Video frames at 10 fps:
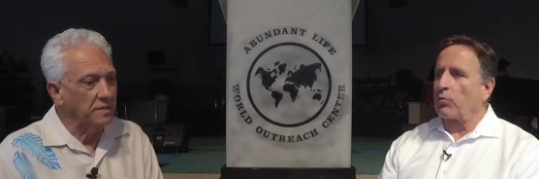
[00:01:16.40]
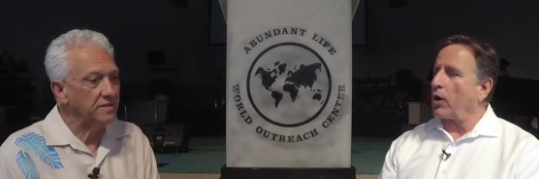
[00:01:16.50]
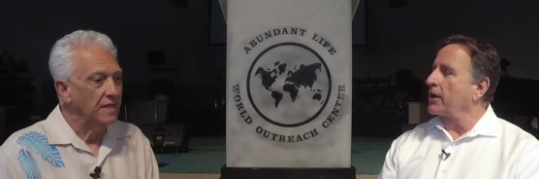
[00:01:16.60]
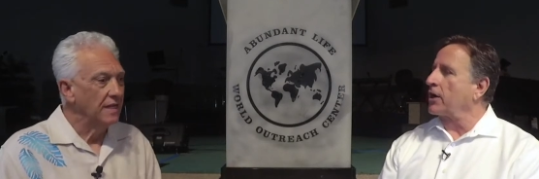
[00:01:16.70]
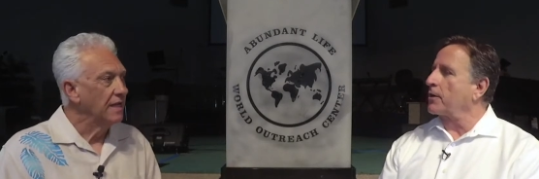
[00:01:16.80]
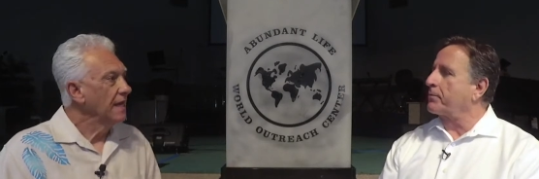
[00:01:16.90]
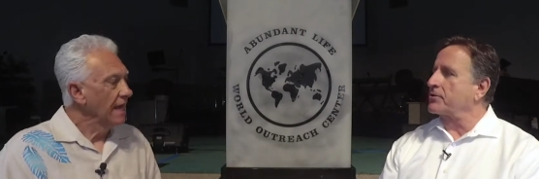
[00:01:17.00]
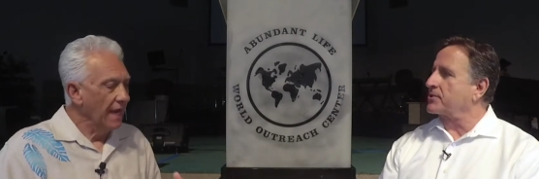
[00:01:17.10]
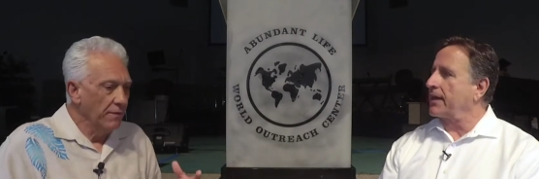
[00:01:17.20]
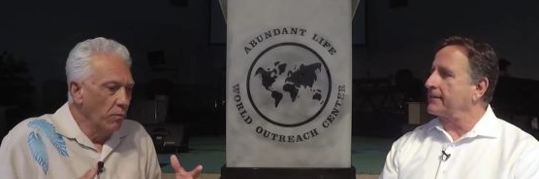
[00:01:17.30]

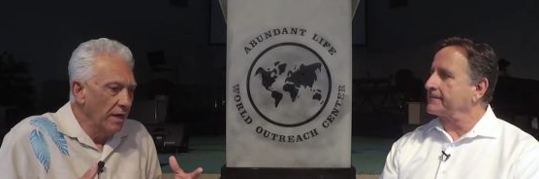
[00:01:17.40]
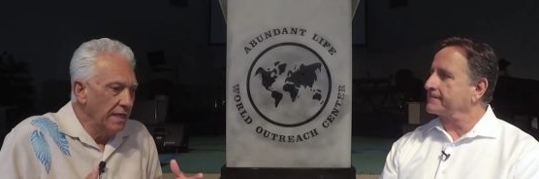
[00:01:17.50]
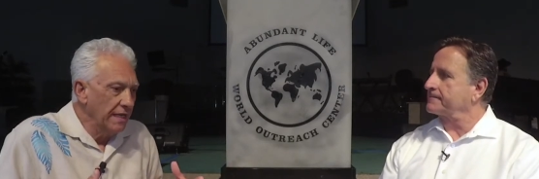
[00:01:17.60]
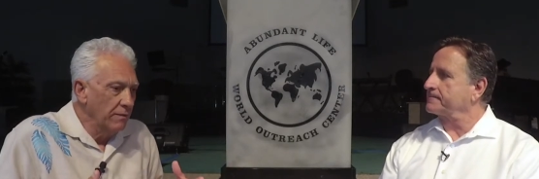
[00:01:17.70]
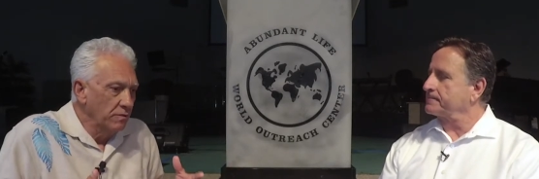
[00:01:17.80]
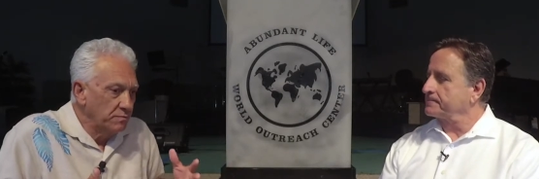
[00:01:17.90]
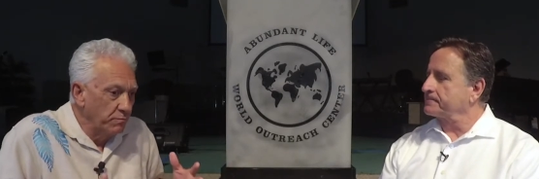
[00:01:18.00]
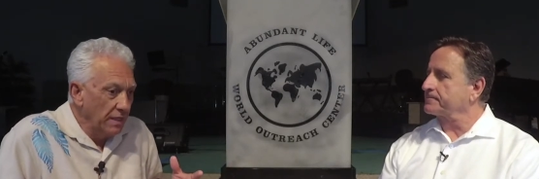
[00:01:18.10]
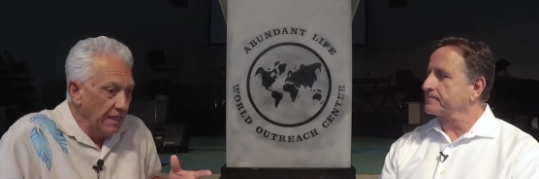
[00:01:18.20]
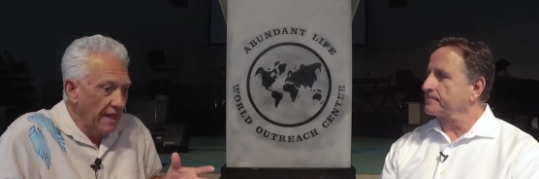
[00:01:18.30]
Speaker 1: 100%. And when he was,
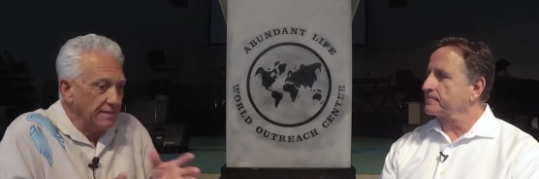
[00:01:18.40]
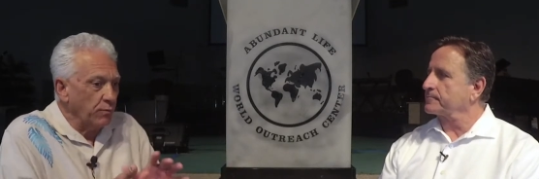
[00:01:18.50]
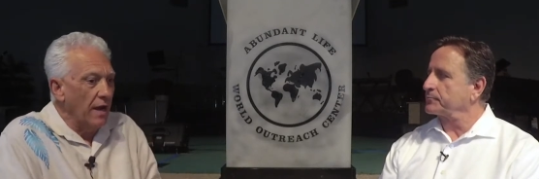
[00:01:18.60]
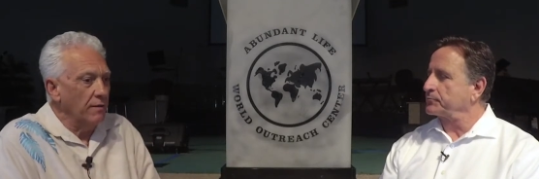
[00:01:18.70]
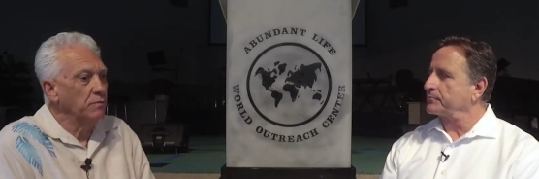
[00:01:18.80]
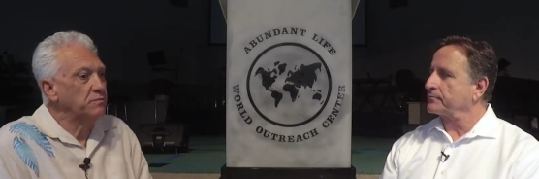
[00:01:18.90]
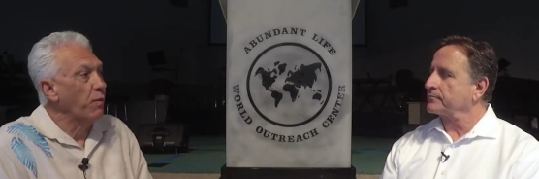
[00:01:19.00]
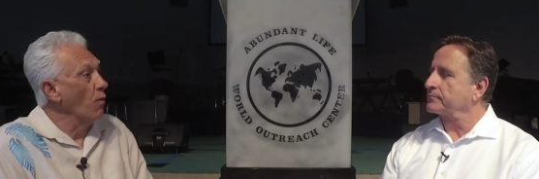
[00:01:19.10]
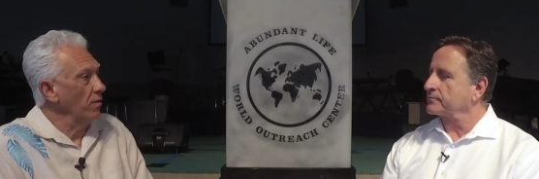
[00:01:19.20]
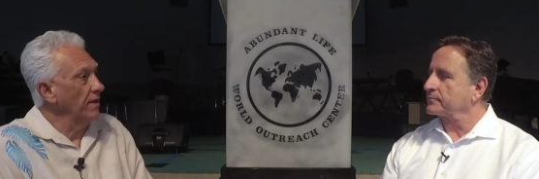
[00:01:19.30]
he, that's why he was
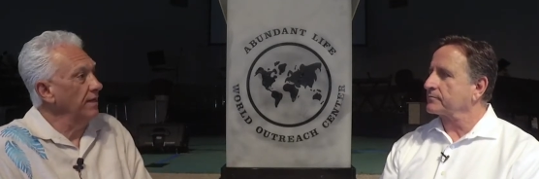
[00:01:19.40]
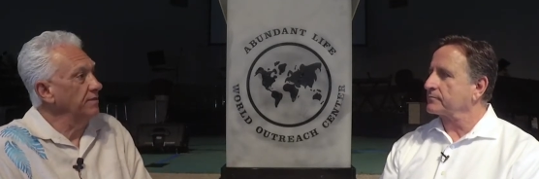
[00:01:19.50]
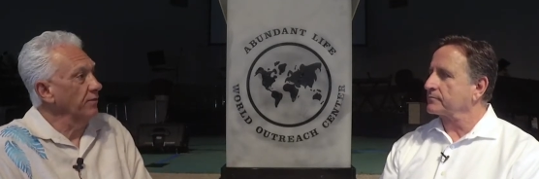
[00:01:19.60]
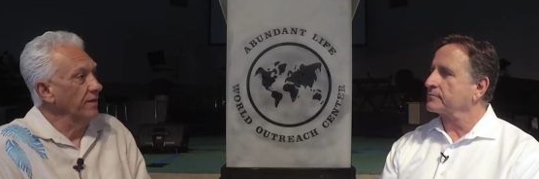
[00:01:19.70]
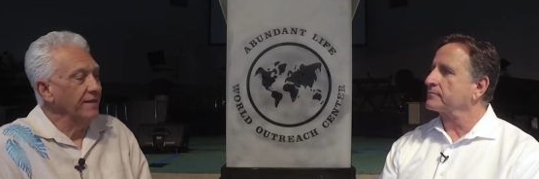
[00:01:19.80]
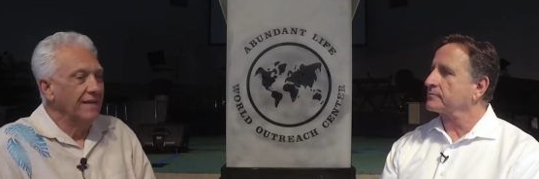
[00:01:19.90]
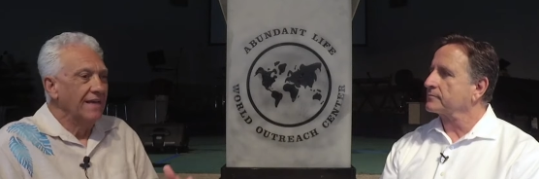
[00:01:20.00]
born under it.